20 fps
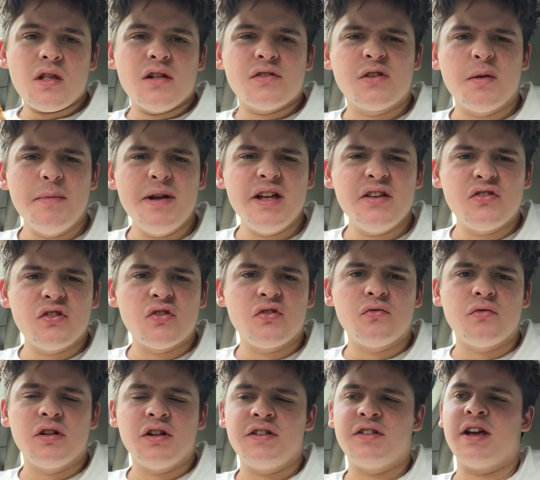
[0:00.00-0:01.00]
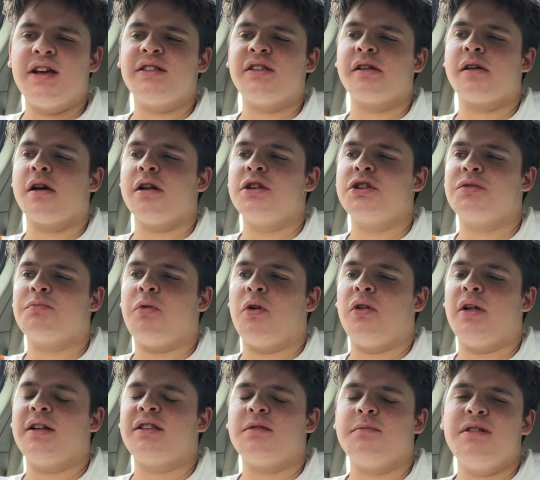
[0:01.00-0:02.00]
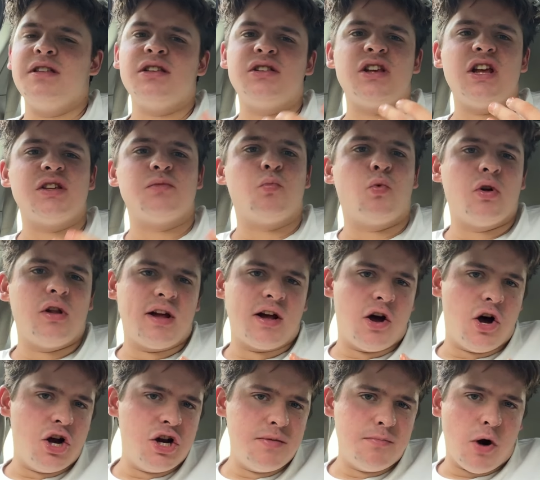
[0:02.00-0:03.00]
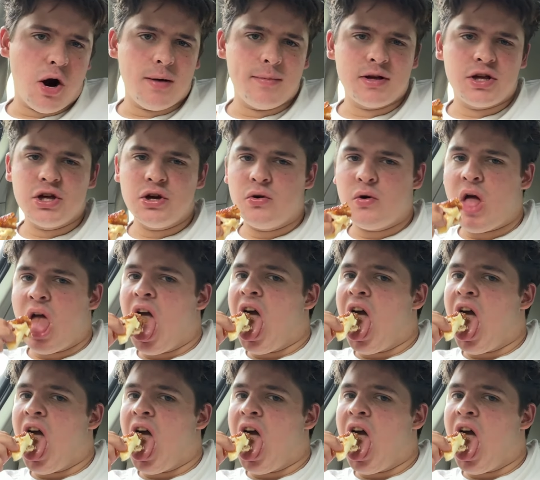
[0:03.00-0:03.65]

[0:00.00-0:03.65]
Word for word: To me, this doesn't really taste like honey chipotle. To me, this tastes more like a honey barbecue.